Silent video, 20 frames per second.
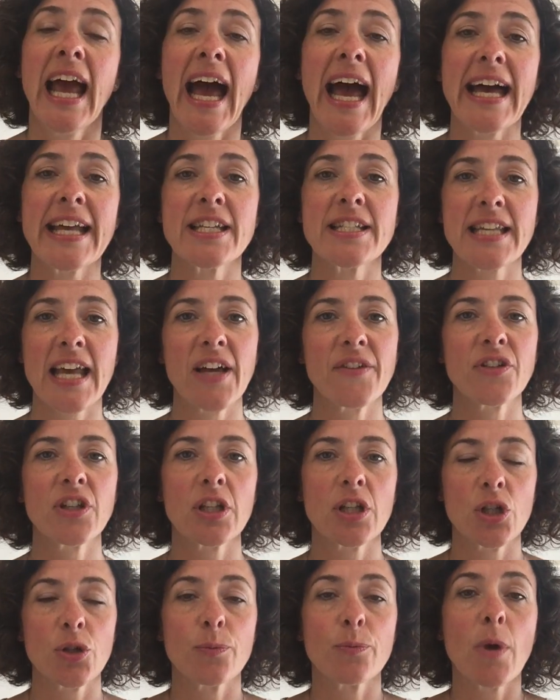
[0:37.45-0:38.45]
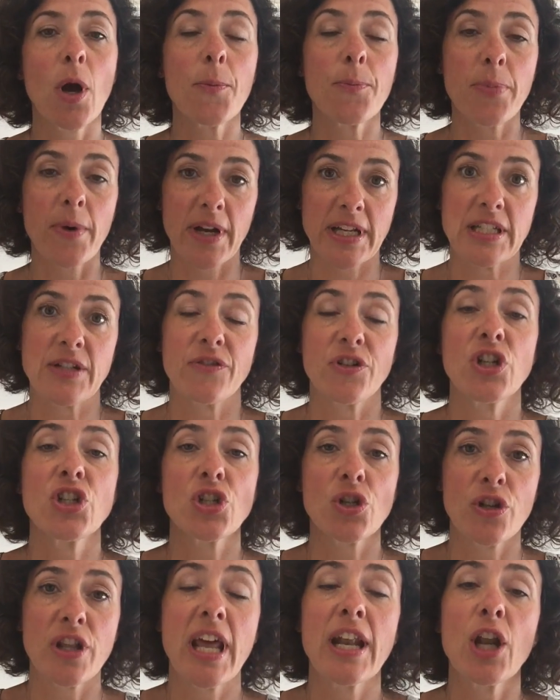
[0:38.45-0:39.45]
and having them by
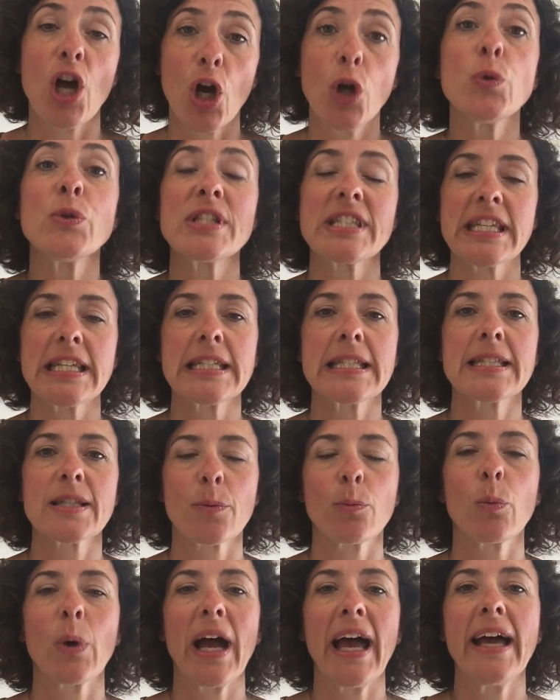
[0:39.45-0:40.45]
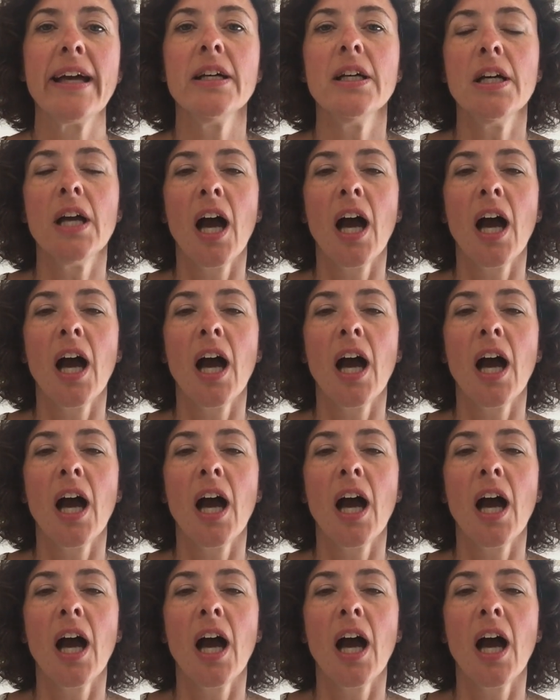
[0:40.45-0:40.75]
definition then hosted somewhere